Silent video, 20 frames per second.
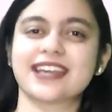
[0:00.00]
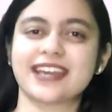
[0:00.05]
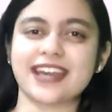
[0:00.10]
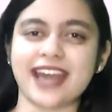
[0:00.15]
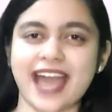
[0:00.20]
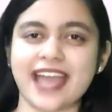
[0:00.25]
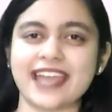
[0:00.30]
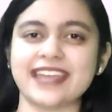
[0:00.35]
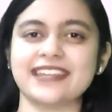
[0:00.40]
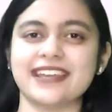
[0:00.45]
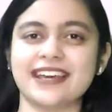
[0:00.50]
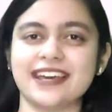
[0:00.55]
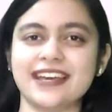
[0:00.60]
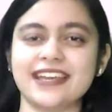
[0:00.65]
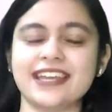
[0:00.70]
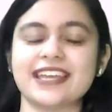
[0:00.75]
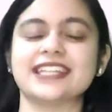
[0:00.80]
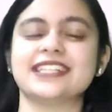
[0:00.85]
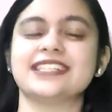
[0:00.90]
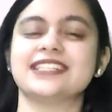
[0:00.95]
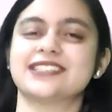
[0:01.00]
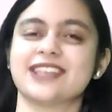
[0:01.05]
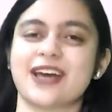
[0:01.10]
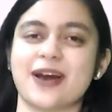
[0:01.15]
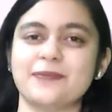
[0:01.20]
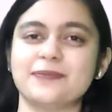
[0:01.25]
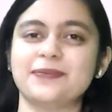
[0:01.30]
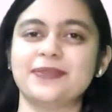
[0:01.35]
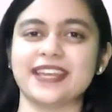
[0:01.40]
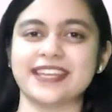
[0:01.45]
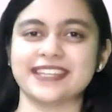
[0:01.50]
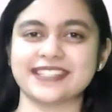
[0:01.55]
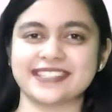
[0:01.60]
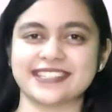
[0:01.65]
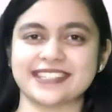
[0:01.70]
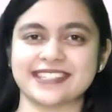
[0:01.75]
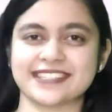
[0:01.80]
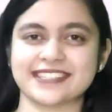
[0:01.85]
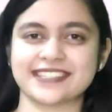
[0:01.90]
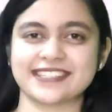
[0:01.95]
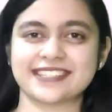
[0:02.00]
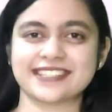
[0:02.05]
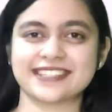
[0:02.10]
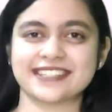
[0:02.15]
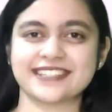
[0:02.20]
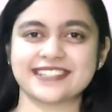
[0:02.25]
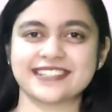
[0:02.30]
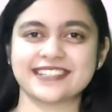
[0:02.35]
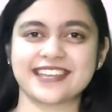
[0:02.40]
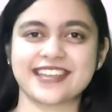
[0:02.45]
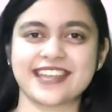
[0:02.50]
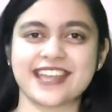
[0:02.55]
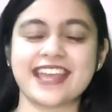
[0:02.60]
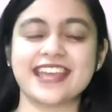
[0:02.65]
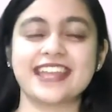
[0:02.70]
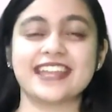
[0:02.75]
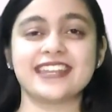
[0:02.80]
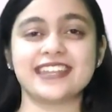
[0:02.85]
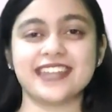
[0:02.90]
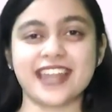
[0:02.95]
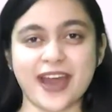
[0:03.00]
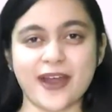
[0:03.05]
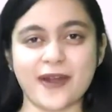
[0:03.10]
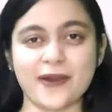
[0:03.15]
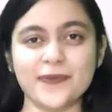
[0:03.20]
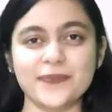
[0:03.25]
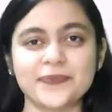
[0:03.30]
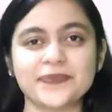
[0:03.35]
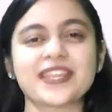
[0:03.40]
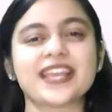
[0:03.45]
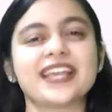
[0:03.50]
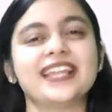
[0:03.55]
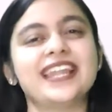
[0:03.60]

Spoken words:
keine in some places. Now,